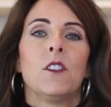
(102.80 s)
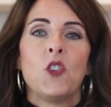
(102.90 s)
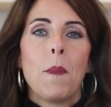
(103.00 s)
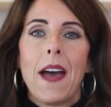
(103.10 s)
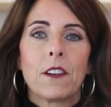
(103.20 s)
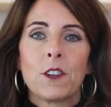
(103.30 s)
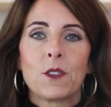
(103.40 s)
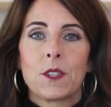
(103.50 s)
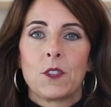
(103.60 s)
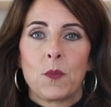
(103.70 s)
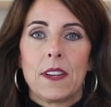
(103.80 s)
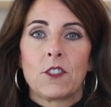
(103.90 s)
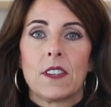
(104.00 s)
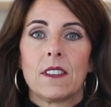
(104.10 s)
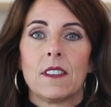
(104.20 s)
No matter your
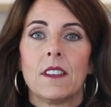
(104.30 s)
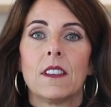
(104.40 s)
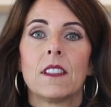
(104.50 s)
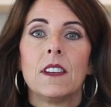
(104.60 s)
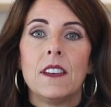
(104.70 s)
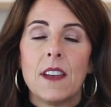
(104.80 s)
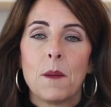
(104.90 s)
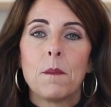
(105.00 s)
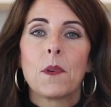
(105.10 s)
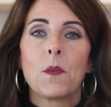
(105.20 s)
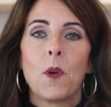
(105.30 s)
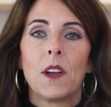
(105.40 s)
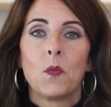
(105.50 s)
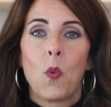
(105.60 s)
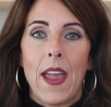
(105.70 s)
situation, the number
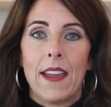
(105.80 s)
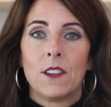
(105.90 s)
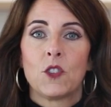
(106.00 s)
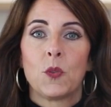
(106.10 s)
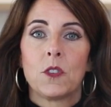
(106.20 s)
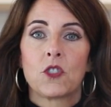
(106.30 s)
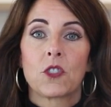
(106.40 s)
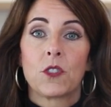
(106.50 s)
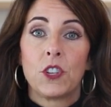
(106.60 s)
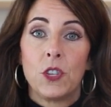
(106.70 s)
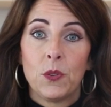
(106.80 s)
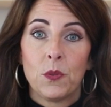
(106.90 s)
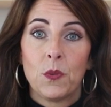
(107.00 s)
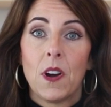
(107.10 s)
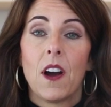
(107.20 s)
one way to ensure
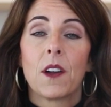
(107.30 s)
you